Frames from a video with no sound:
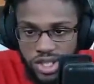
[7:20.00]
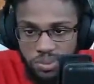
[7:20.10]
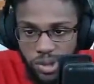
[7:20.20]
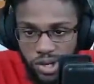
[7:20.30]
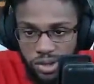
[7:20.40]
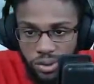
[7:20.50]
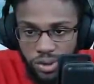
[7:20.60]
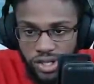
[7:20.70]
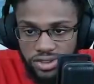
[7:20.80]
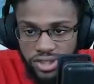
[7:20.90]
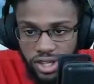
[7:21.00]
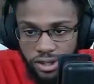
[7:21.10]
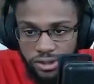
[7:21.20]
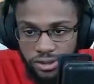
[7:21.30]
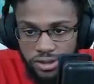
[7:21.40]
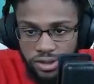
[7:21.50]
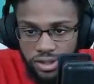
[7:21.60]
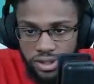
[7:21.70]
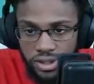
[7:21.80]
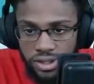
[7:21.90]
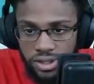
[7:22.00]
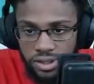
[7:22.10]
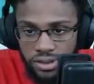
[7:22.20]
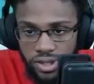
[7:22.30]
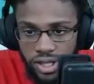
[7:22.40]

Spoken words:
spawn right there. Right